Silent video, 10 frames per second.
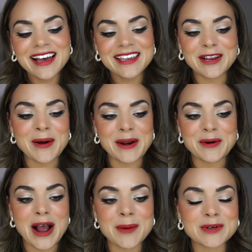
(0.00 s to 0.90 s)
You know, I don't
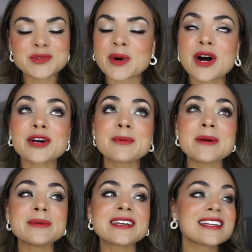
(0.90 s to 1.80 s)
know how much we're all gonna be
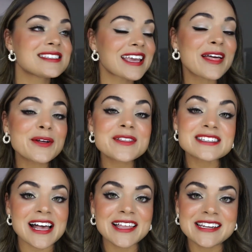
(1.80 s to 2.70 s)
able to get together
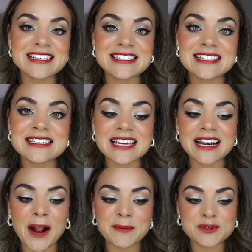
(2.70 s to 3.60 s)
this holiday season,
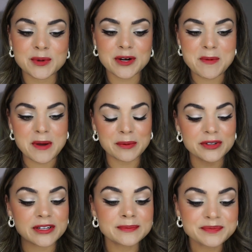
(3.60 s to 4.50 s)
how much we're gonna be able
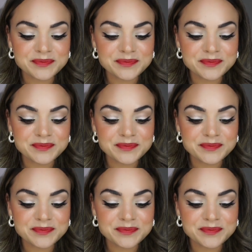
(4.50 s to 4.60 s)
to